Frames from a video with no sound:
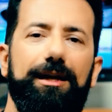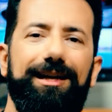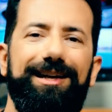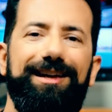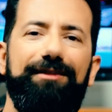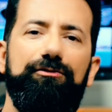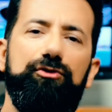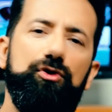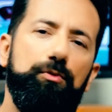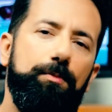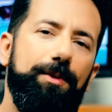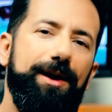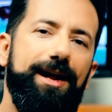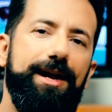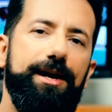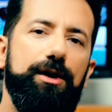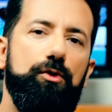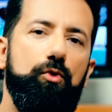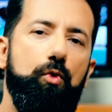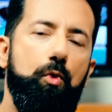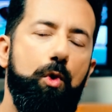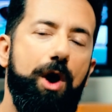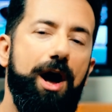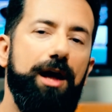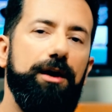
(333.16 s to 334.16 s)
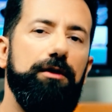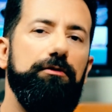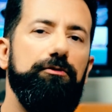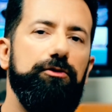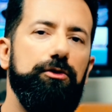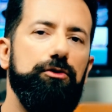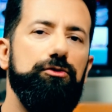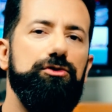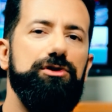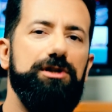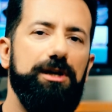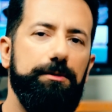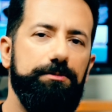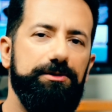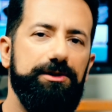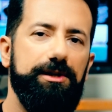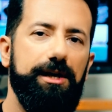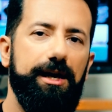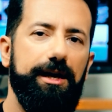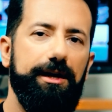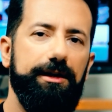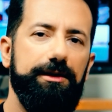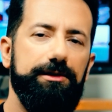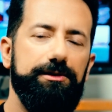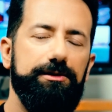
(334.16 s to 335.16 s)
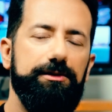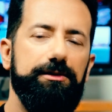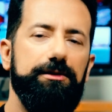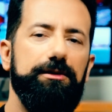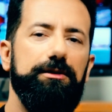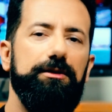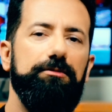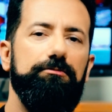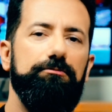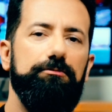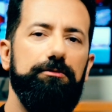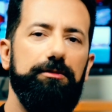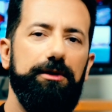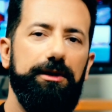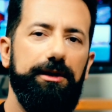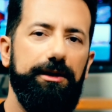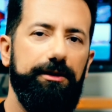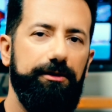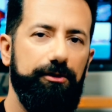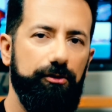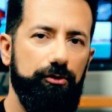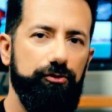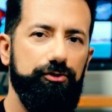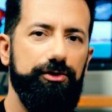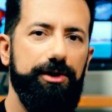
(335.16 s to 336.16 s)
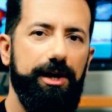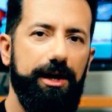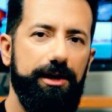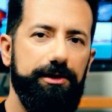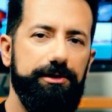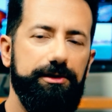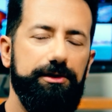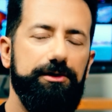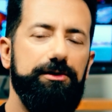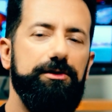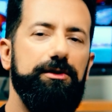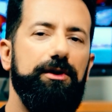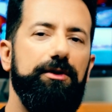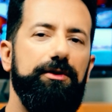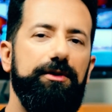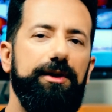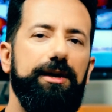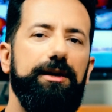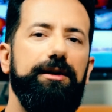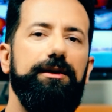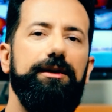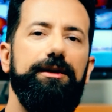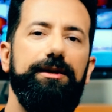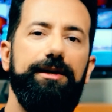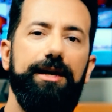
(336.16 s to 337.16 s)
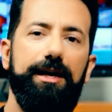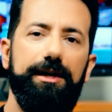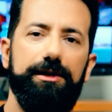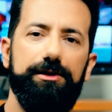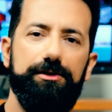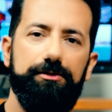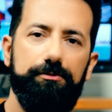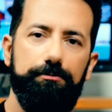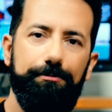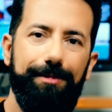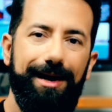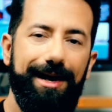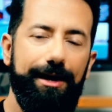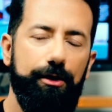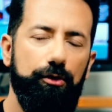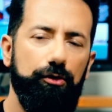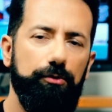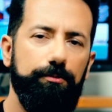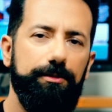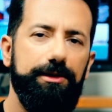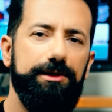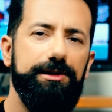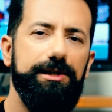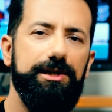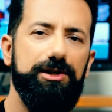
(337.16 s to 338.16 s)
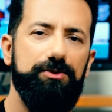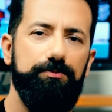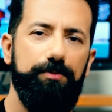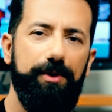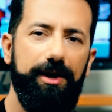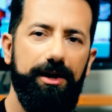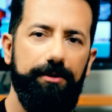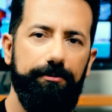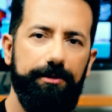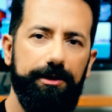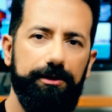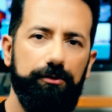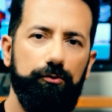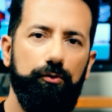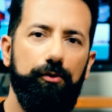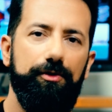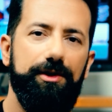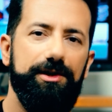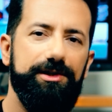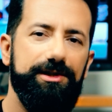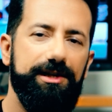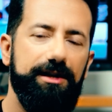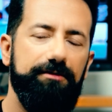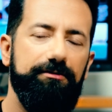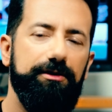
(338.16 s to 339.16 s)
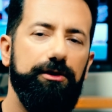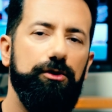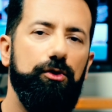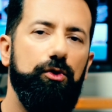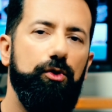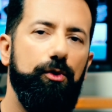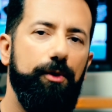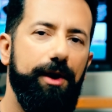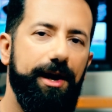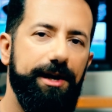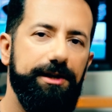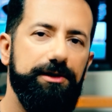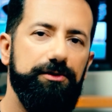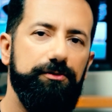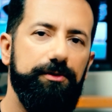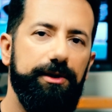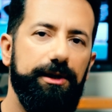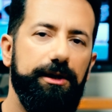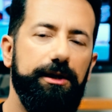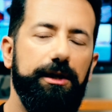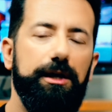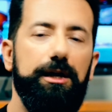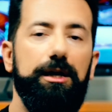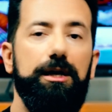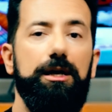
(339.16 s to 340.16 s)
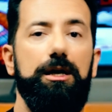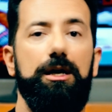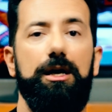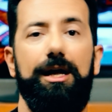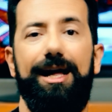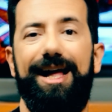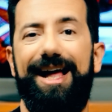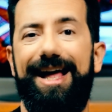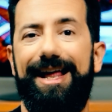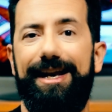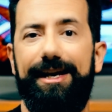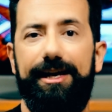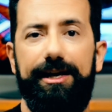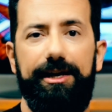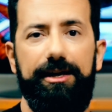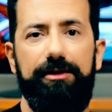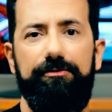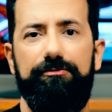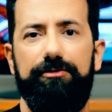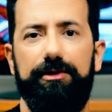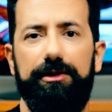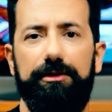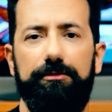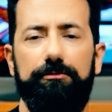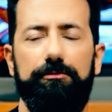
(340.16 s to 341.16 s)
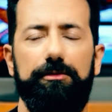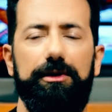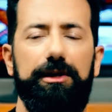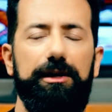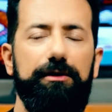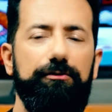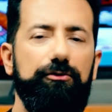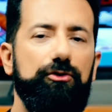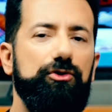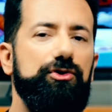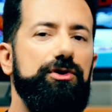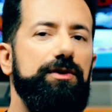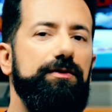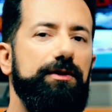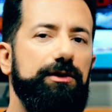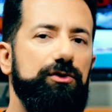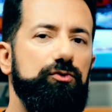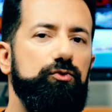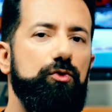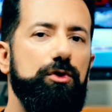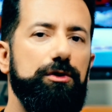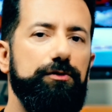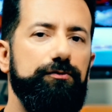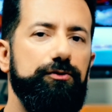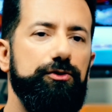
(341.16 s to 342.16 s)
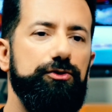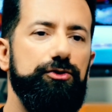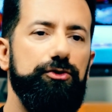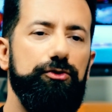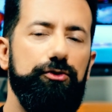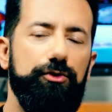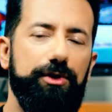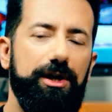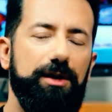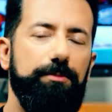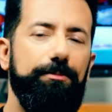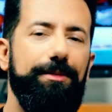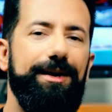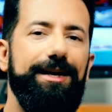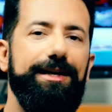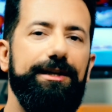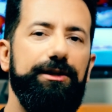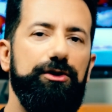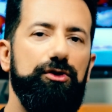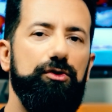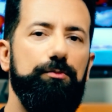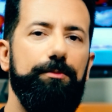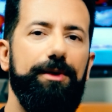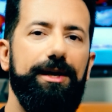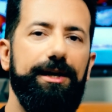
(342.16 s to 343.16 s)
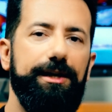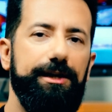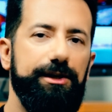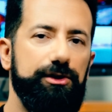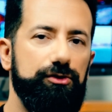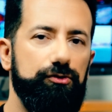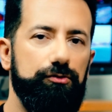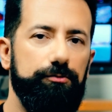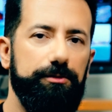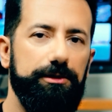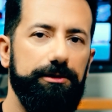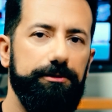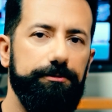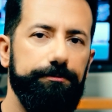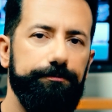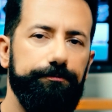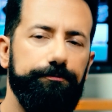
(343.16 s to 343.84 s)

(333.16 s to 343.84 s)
If you're playing one of those substyles, in those cases, then yes, by all means experiment with a 7 or 8 string, and even if you see that works for you, you can make it your main instrument.